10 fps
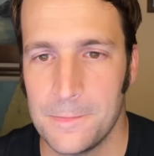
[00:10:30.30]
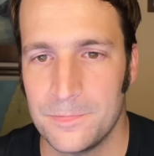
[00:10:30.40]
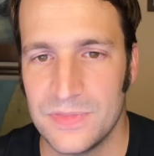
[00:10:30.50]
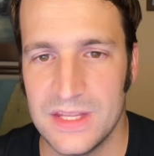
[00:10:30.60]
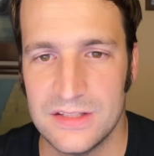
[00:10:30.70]

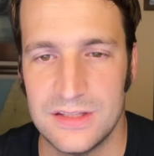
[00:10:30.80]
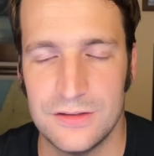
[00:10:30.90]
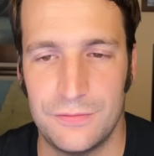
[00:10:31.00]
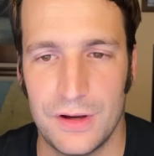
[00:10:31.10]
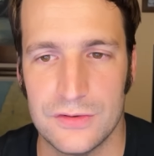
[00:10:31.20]
These
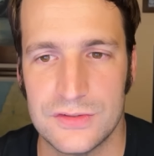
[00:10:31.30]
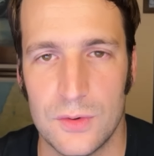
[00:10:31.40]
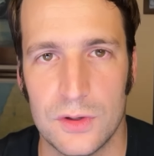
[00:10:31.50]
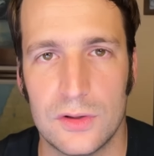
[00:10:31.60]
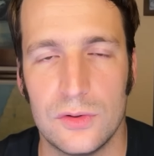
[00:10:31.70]
figures
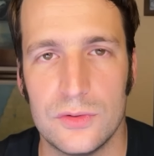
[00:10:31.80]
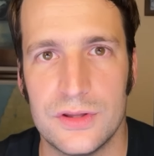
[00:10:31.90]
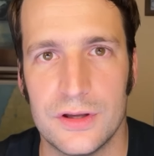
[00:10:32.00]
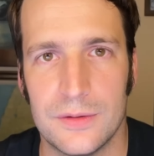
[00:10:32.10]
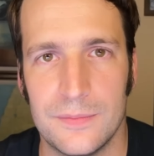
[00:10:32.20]
don't include
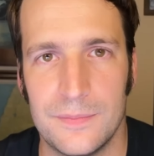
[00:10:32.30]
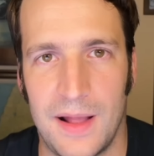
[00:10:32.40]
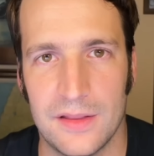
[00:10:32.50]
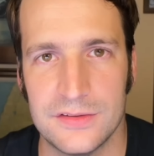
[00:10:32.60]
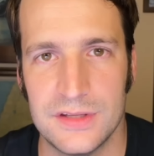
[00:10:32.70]
the
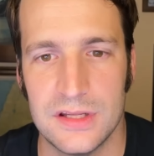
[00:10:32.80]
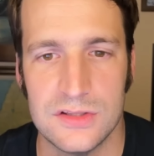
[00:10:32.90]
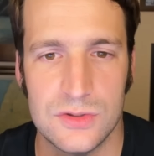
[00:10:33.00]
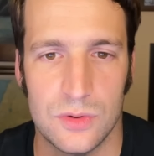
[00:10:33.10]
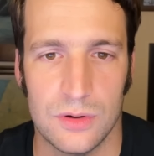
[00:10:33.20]
Palestinians
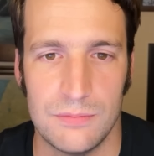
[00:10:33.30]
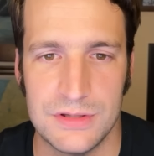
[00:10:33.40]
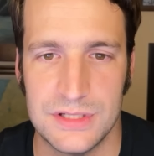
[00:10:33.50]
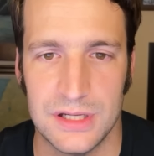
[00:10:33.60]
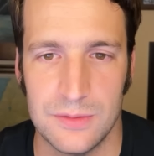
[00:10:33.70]
who are
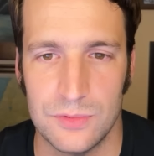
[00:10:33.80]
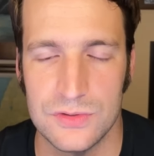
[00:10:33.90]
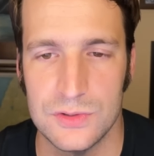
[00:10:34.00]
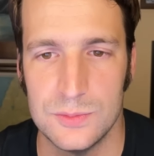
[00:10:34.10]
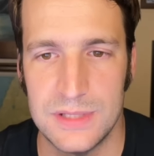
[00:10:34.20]
missing and
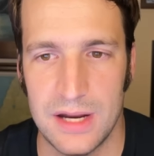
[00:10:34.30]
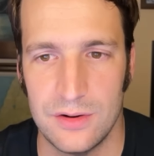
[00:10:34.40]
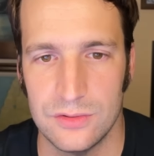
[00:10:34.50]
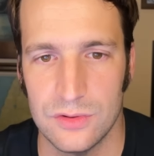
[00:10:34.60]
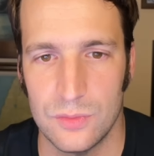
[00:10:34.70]
presumed dead
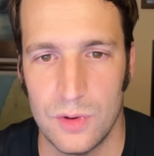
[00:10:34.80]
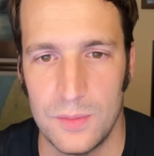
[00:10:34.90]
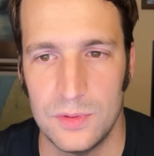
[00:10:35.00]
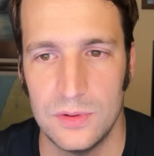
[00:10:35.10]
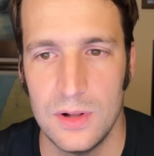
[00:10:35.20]
under the
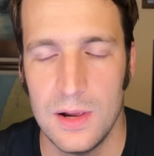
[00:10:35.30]
rubble.